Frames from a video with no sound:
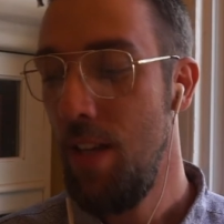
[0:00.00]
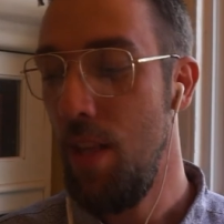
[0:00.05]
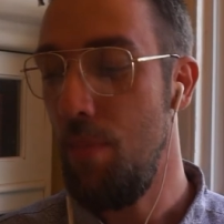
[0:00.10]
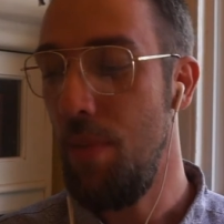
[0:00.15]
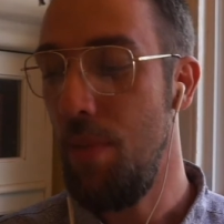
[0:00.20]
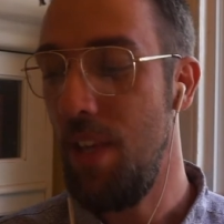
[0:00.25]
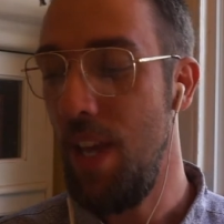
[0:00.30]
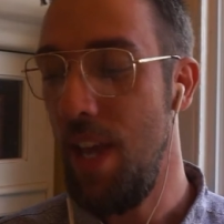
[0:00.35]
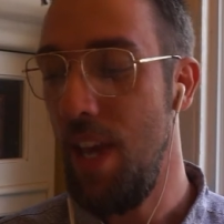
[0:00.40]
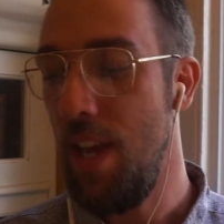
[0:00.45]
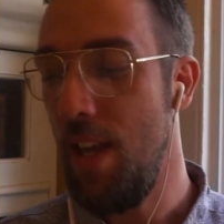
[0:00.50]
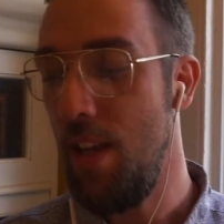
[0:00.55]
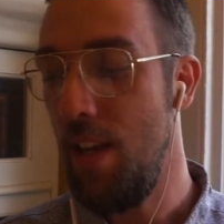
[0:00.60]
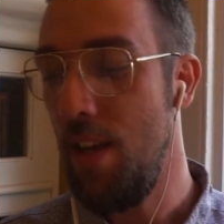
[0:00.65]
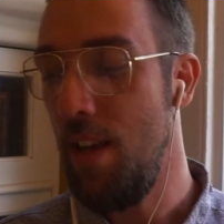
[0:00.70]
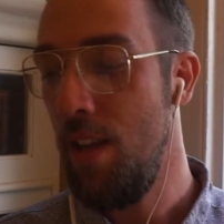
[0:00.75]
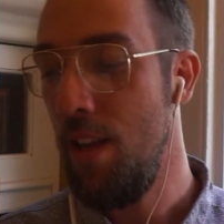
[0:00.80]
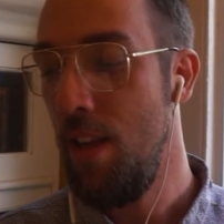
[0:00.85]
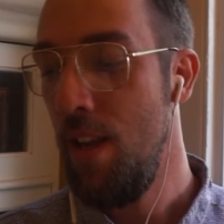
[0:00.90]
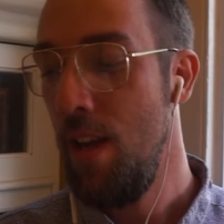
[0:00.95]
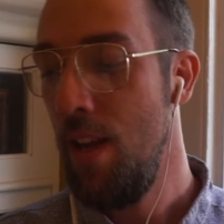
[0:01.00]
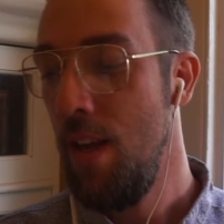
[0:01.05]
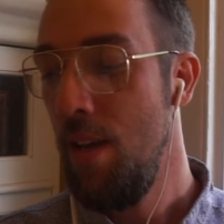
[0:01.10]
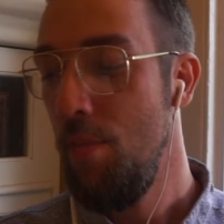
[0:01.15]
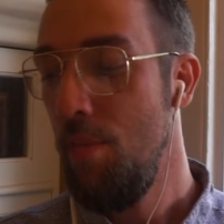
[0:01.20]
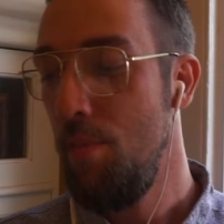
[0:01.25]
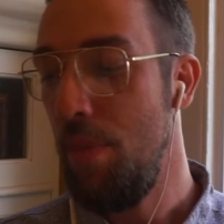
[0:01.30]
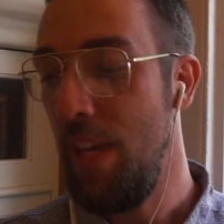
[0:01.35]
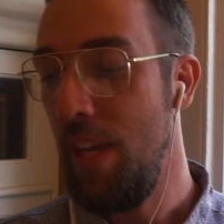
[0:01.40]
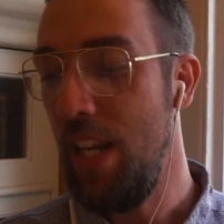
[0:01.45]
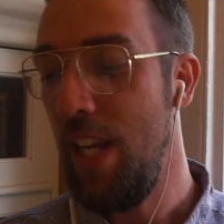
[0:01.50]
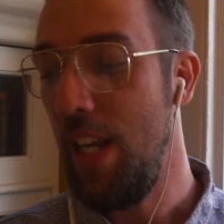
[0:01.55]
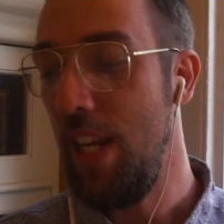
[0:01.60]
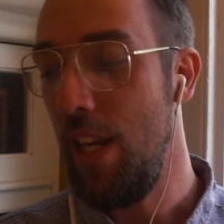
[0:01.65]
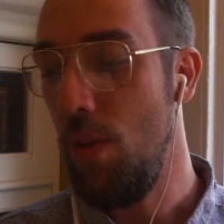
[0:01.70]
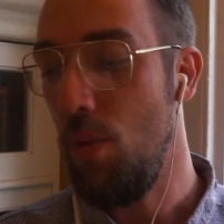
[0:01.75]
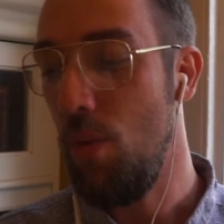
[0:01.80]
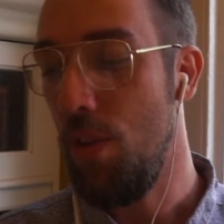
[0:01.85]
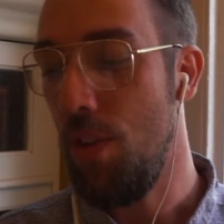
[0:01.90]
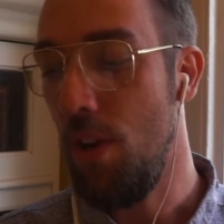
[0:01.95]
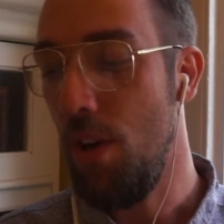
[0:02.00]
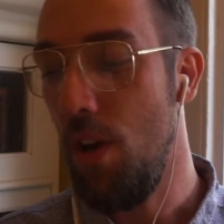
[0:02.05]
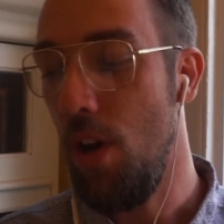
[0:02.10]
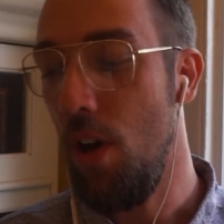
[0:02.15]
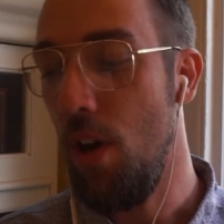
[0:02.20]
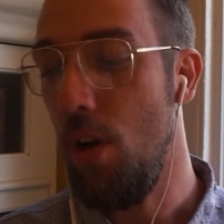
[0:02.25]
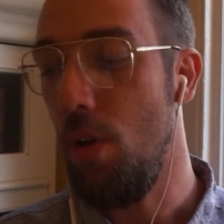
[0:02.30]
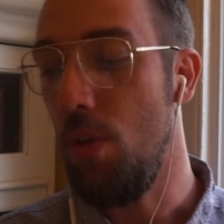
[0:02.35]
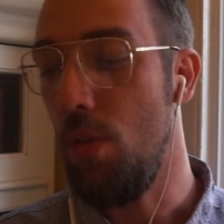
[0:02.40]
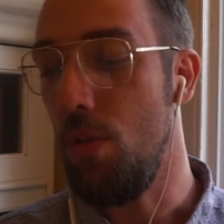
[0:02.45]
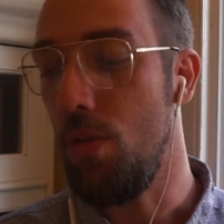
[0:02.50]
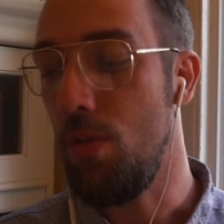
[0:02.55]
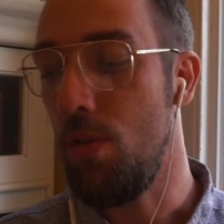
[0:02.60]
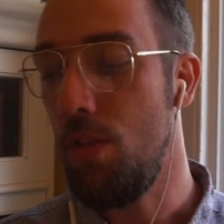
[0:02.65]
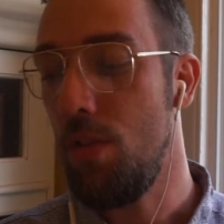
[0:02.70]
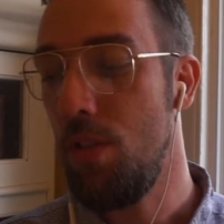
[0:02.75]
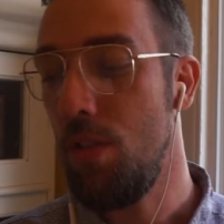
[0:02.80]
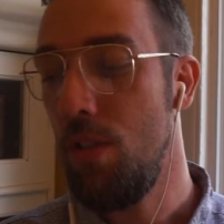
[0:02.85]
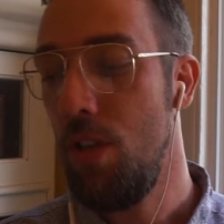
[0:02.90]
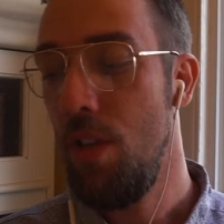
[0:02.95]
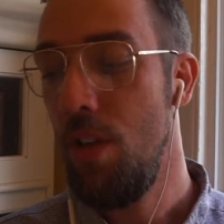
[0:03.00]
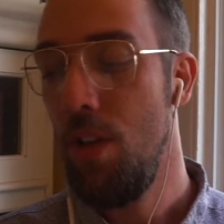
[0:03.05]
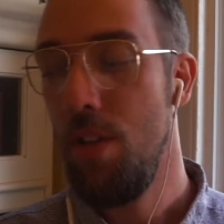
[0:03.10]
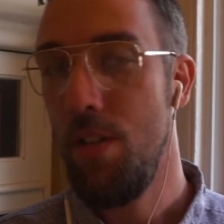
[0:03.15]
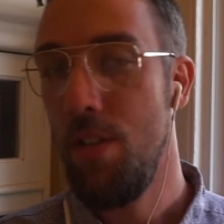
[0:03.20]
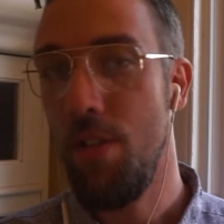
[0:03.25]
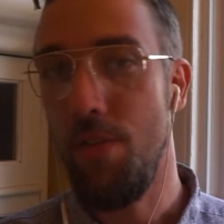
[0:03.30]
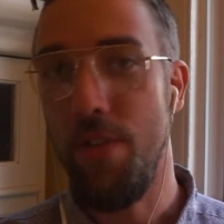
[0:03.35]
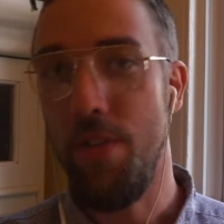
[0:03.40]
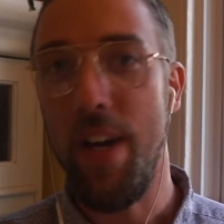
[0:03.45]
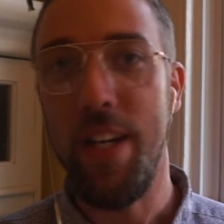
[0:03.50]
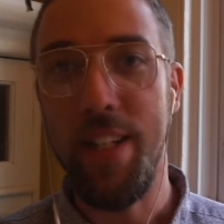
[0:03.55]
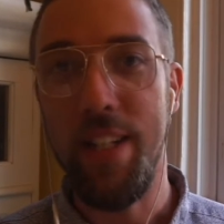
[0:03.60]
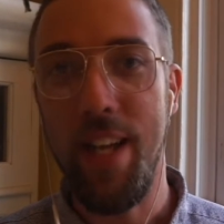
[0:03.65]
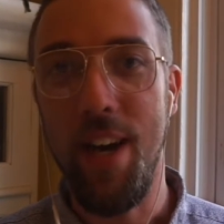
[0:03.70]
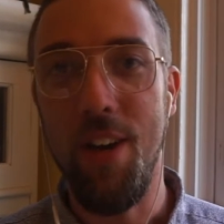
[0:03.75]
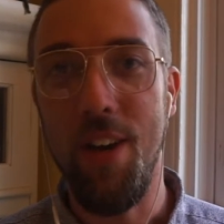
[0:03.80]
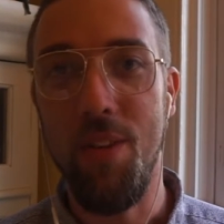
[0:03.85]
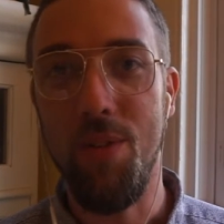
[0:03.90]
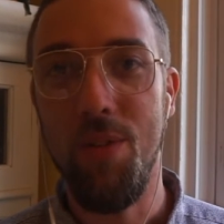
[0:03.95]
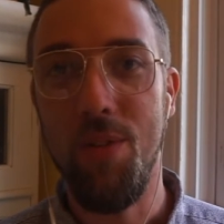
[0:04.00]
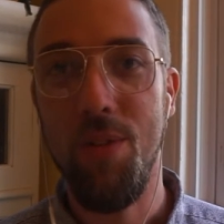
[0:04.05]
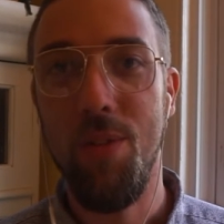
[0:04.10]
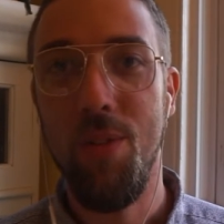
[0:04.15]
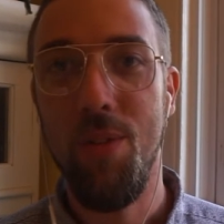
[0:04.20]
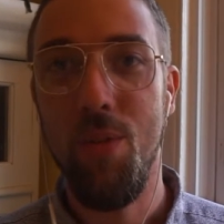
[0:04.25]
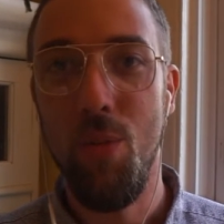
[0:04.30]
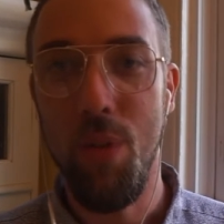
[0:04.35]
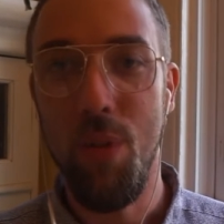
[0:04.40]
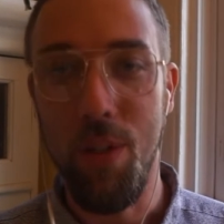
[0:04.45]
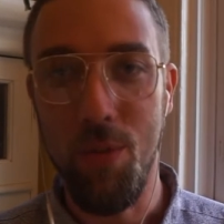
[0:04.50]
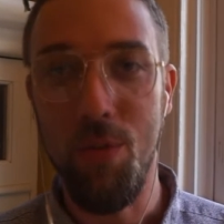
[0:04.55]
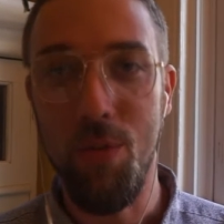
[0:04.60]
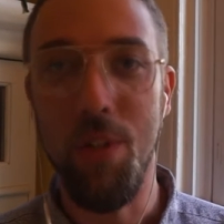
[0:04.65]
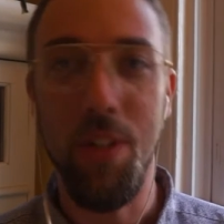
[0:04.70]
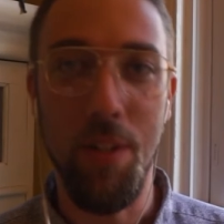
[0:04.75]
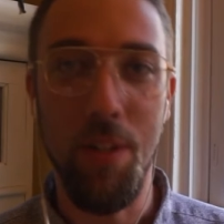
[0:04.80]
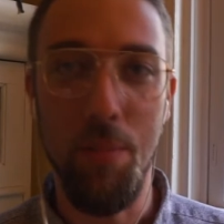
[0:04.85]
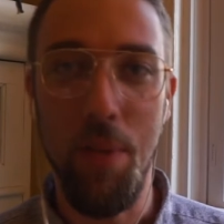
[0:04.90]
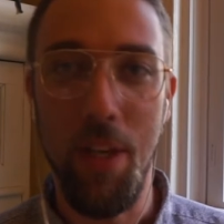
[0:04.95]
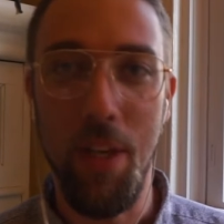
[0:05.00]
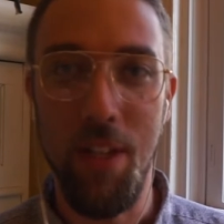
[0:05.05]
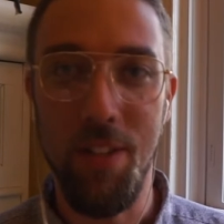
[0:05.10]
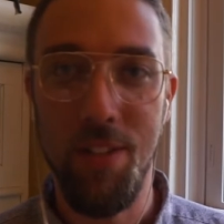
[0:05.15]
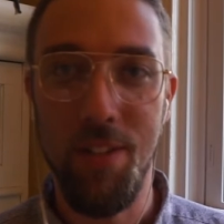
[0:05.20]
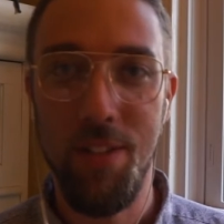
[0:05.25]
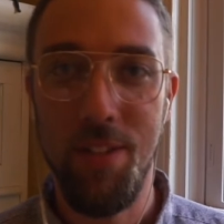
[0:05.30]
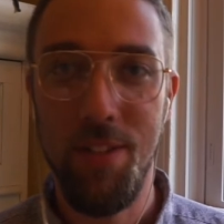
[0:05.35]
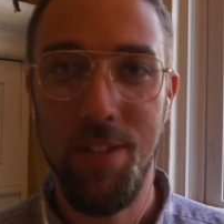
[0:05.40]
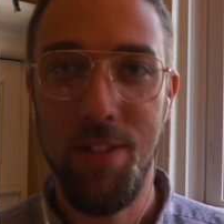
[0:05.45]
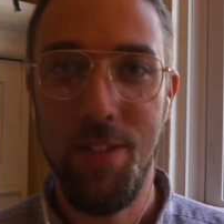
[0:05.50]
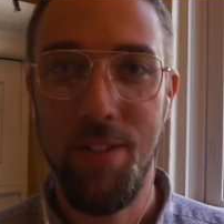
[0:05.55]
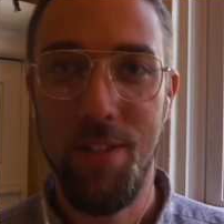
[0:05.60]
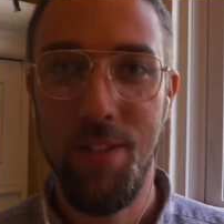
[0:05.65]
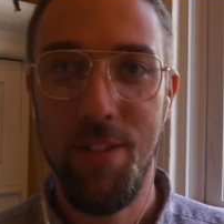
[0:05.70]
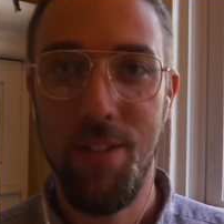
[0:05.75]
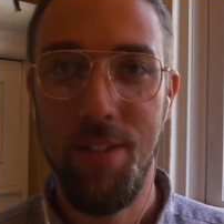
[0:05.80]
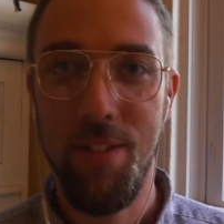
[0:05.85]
They begin beating it with a hose to find out what it really means.